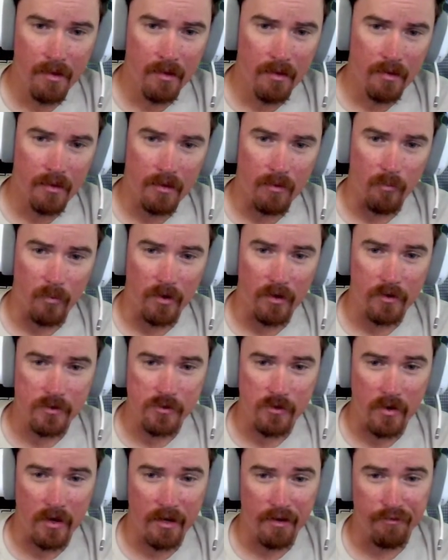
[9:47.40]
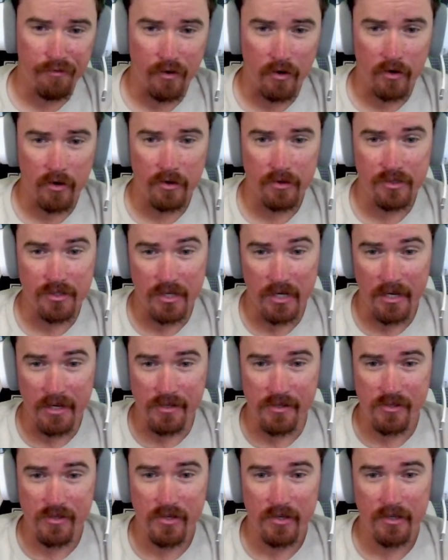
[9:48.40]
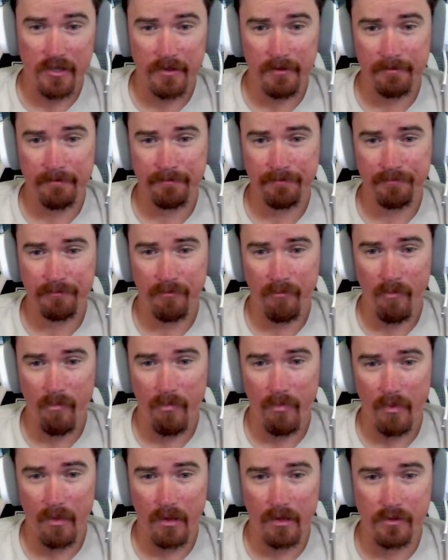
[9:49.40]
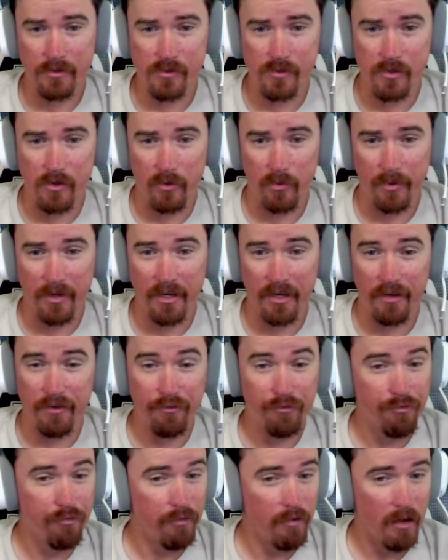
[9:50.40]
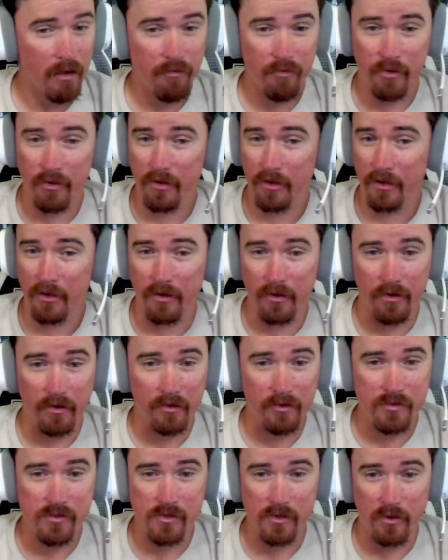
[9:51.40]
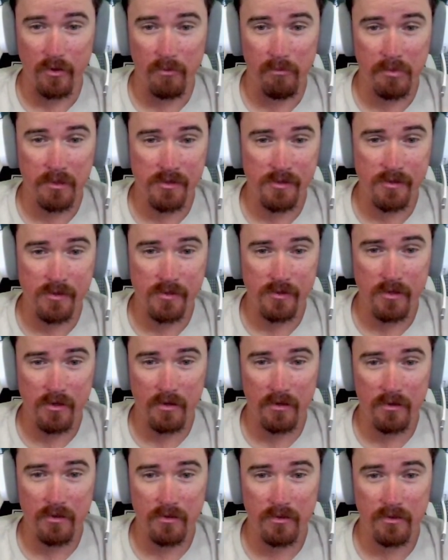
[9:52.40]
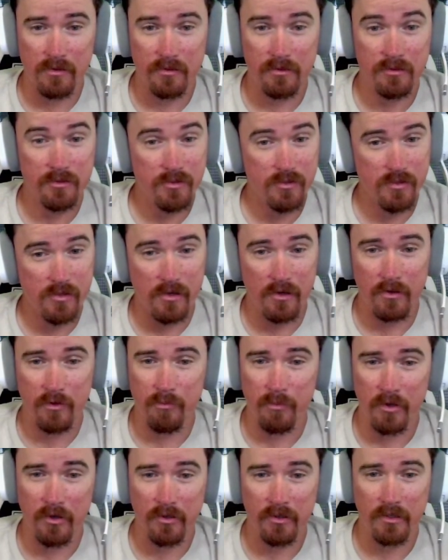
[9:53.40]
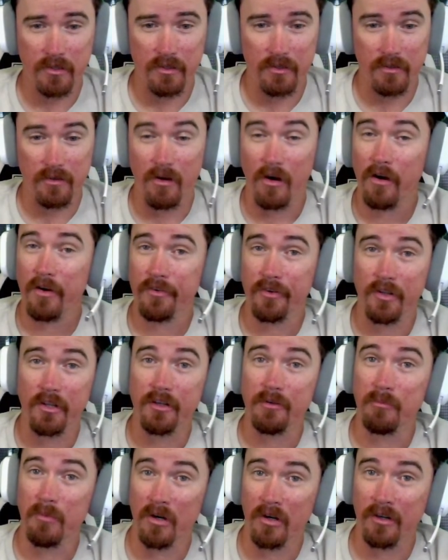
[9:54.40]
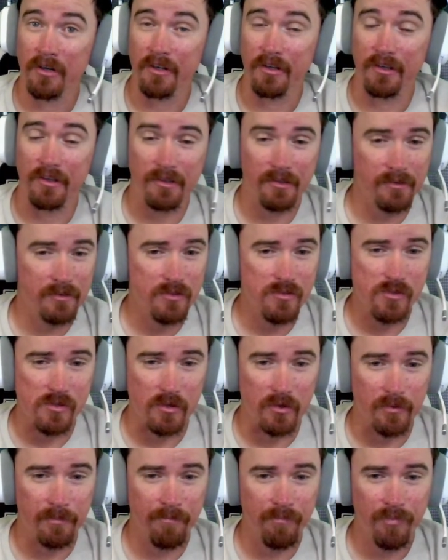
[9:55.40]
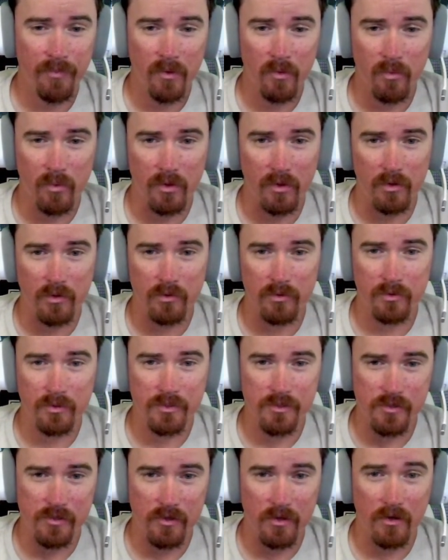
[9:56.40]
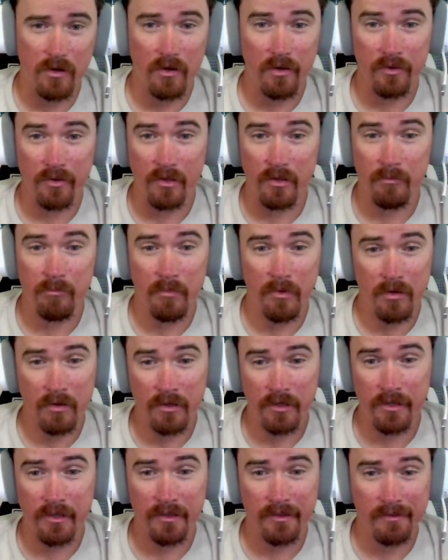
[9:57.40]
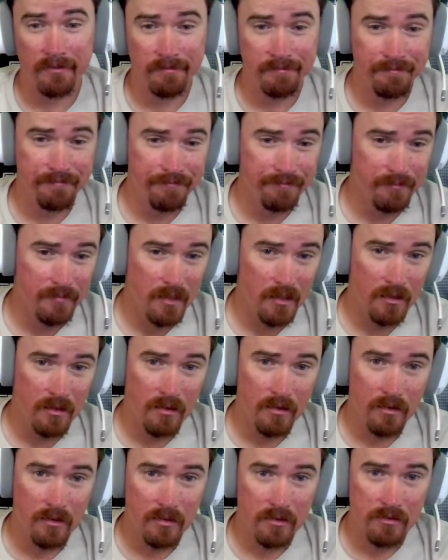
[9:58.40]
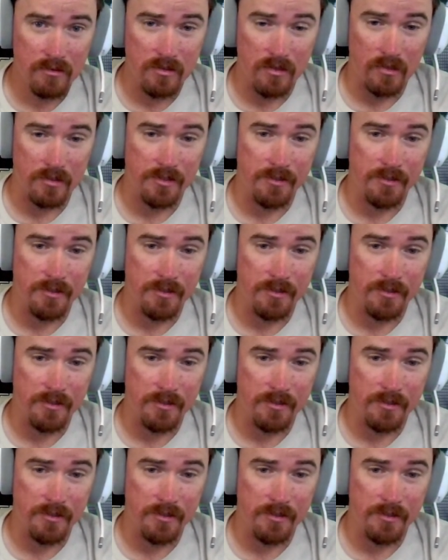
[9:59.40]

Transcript: Then we also have our desk. So we have everything here. So business call, stock market, and online marketing. So we can go into the online marketing, talk to